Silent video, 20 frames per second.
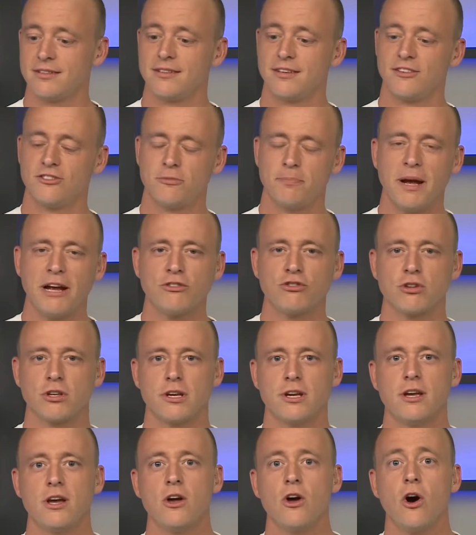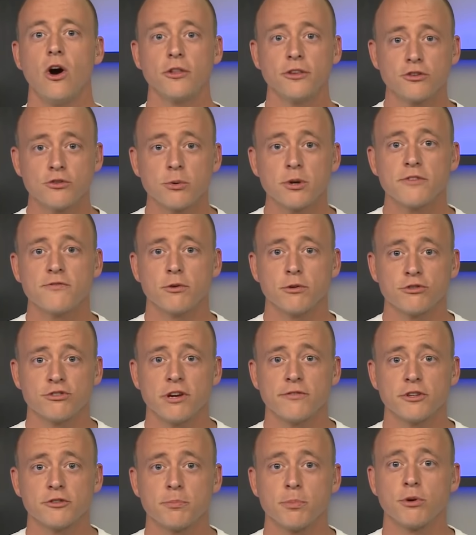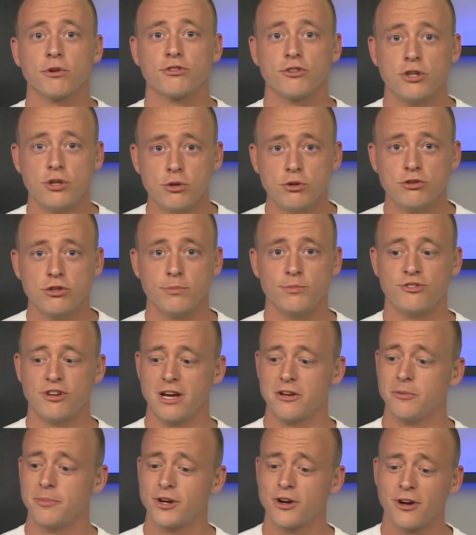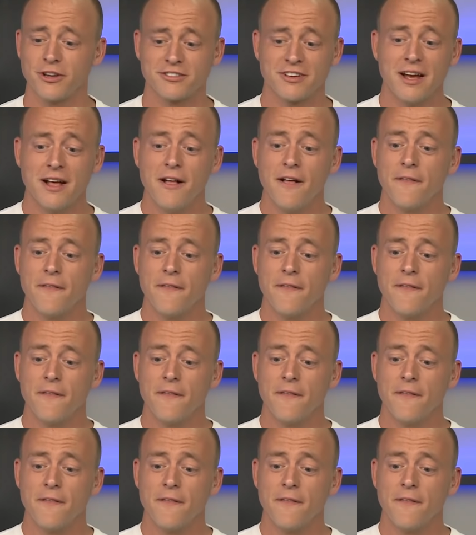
especially on the 24 7 Sports YouTube channel, because